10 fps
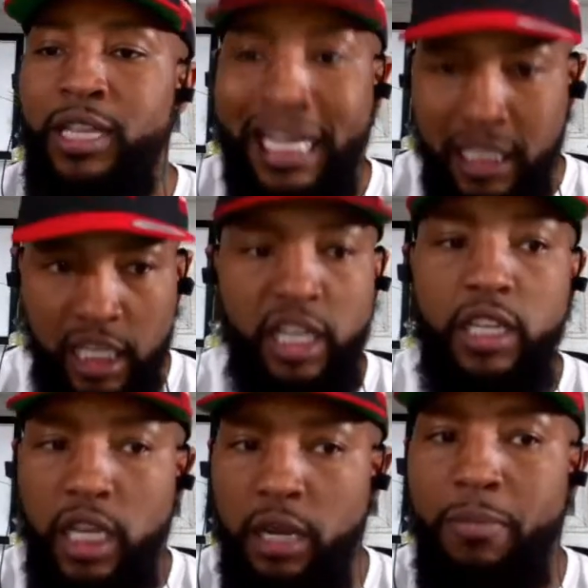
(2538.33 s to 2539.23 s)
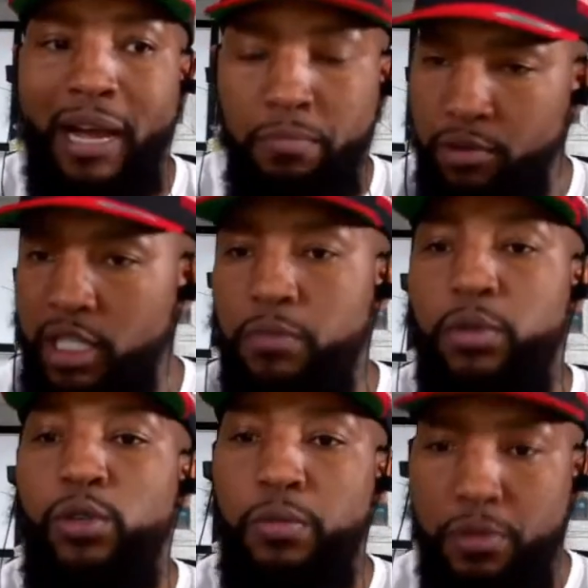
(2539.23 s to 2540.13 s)
That's the good thing about
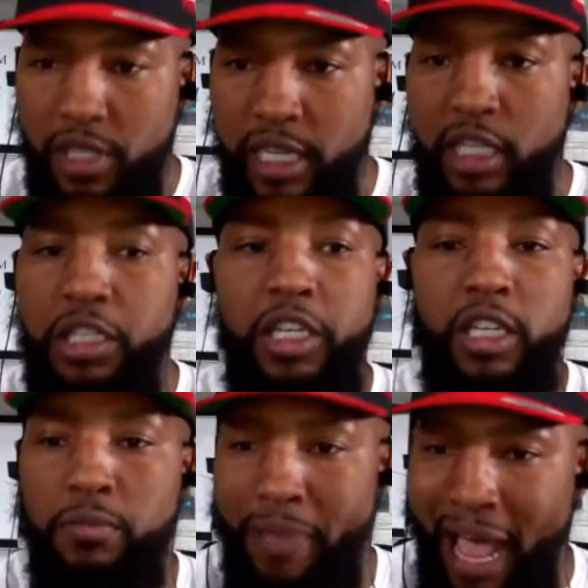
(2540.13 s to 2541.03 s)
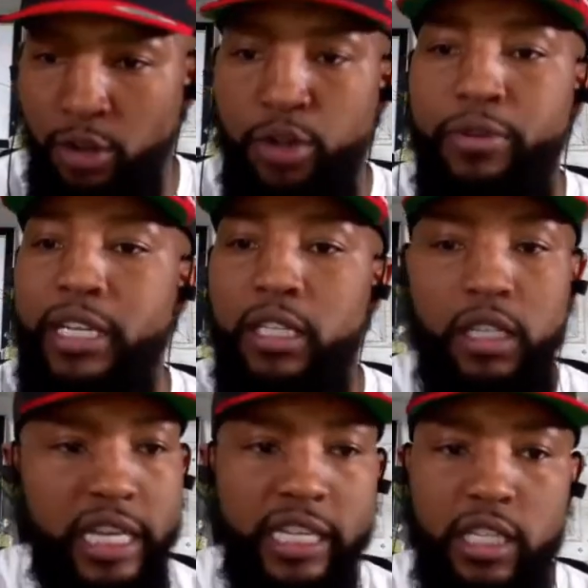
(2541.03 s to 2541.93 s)
principles, percentages,
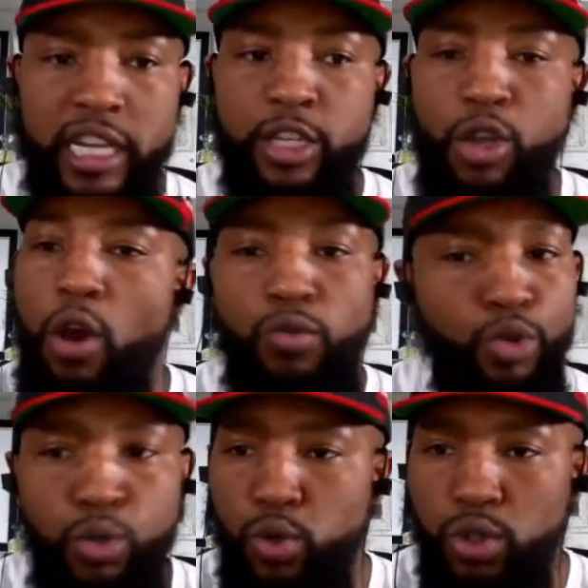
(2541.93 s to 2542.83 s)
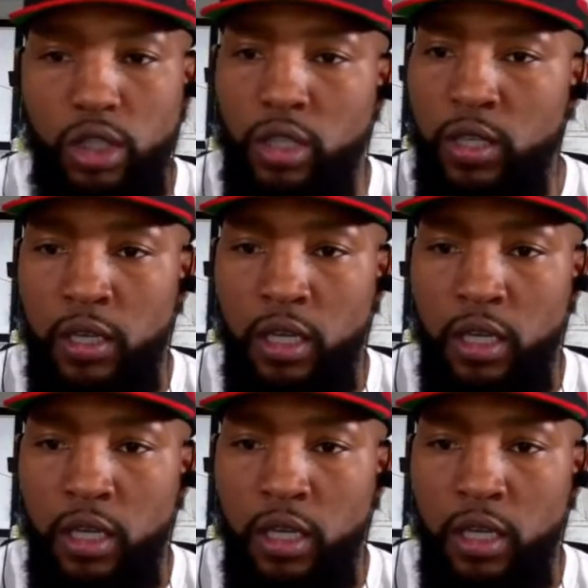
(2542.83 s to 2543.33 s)
boundaries. These things are rules.